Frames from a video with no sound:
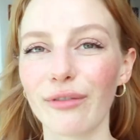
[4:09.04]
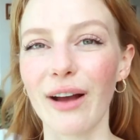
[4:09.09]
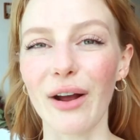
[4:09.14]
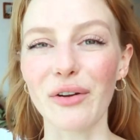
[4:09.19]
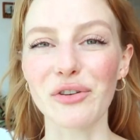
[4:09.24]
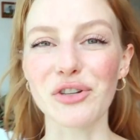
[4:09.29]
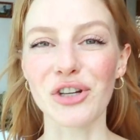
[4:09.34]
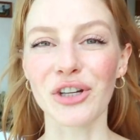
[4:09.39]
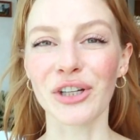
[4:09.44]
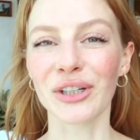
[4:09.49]

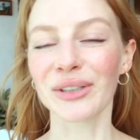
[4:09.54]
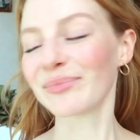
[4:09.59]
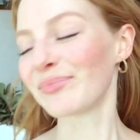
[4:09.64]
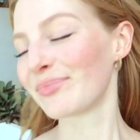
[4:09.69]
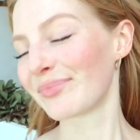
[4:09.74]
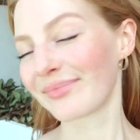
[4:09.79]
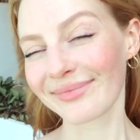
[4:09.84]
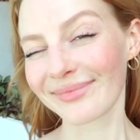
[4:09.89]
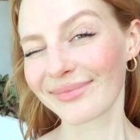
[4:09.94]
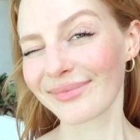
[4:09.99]
Voucher.
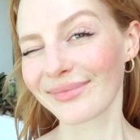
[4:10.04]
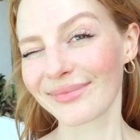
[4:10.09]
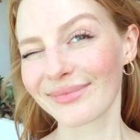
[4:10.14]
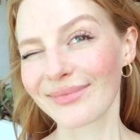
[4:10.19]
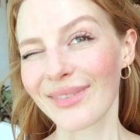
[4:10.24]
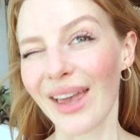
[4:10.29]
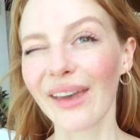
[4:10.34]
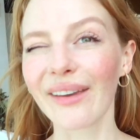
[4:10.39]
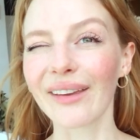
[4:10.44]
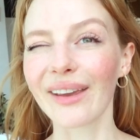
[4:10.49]

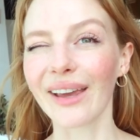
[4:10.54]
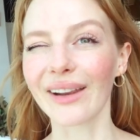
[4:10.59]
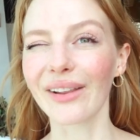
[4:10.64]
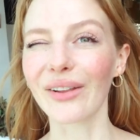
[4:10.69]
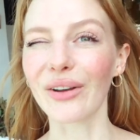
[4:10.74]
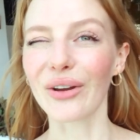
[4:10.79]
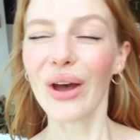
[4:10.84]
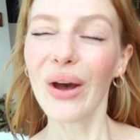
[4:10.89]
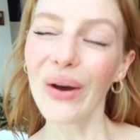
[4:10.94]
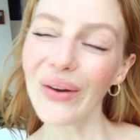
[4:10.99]
Get a
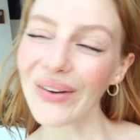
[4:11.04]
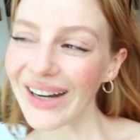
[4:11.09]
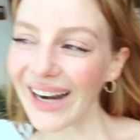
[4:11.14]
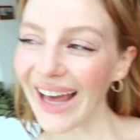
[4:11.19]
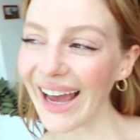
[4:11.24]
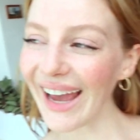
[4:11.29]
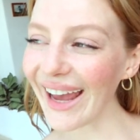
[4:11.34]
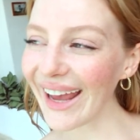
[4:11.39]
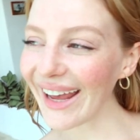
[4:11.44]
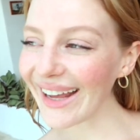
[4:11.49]
little
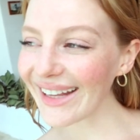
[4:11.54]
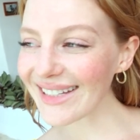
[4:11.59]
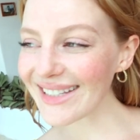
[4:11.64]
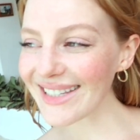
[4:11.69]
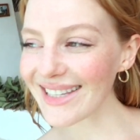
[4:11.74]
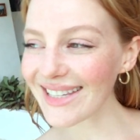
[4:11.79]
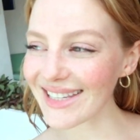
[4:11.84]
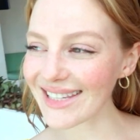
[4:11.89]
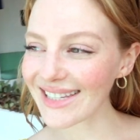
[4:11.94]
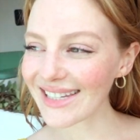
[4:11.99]
coconuts.
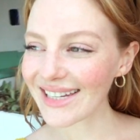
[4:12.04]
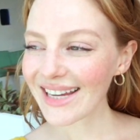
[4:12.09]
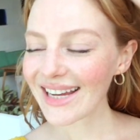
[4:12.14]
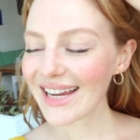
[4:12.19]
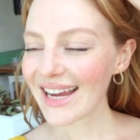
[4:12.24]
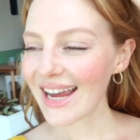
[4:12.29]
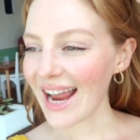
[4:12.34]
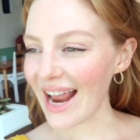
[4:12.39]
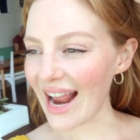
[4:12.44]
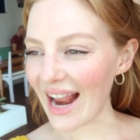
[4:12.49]

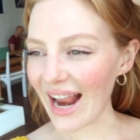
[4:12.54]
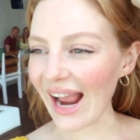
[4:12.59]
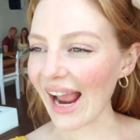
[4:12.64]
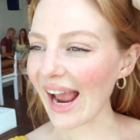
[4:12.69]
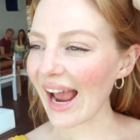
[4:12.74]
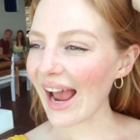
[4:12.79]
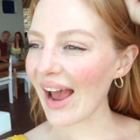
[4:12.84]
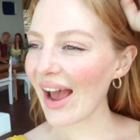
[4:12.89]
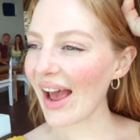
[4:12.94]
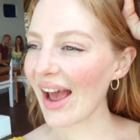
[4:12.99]

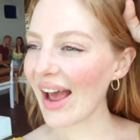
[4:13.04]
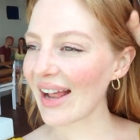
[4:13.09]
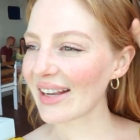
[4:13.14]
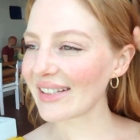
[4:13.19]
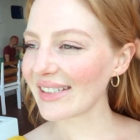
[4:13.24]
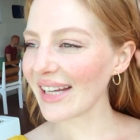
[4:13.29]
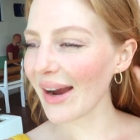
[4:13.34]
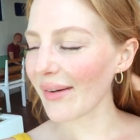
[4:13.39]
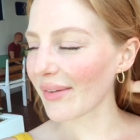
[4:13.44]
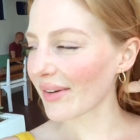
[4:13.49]

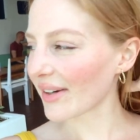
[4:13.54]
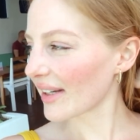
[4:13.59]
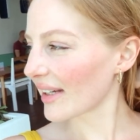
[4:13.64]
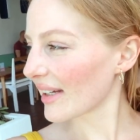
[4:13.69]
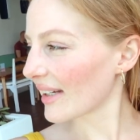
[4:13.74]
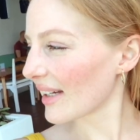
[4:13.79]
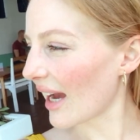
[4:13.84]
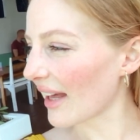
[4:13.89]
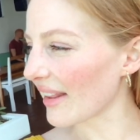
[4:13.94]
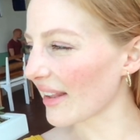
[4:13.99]
And yeah, we're
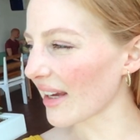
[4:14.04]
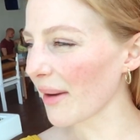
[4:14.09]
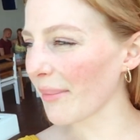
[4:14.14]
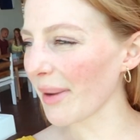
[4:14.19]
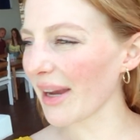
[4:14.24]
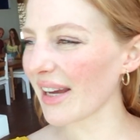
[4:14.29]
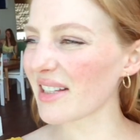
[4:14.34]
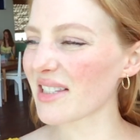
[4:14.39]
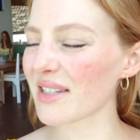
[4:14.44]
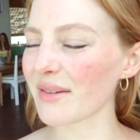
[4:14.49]
gonna, I think I
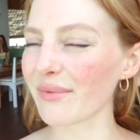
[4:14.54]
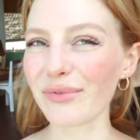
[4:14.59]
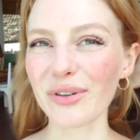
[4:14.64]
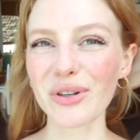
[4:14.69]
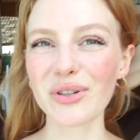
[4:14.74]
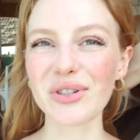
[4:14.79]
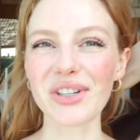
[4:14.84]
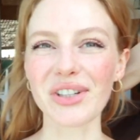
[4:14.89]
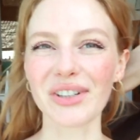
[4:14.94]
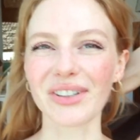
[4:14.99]
might get some
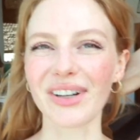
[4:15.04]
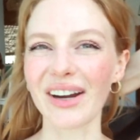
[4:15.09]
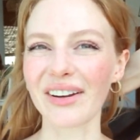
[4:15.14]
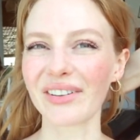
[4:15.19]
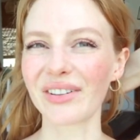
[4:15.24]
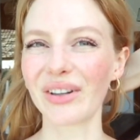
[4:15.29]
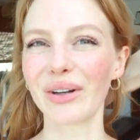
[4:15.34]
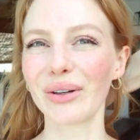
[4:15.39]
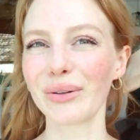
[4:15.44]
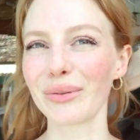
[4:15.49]
food too. I
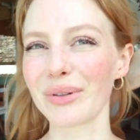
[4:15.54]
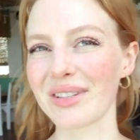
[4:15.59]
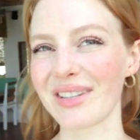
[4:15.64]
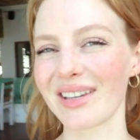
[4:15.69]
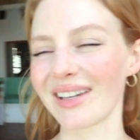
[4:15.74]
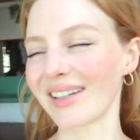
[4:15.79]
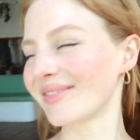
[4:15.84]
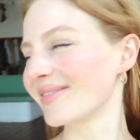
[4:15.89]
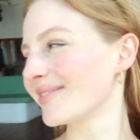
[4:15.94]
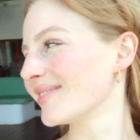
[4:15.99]
don't know. We'll
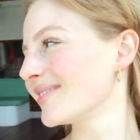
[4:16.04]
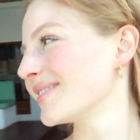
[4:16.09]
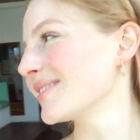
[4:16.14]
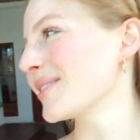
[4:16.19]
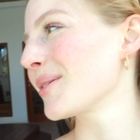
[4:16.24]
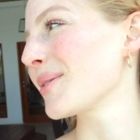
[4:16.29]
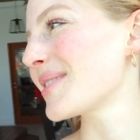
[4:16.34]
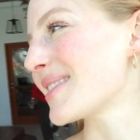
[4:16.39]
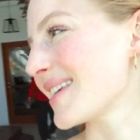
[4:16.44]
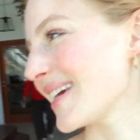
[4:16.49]
see.
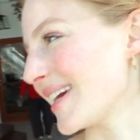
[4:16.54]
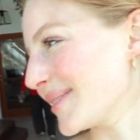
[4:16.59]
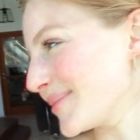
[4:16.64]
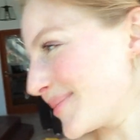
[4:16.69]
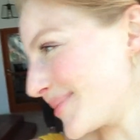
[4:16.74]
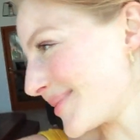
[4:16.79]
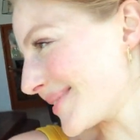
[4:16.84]
We'll see.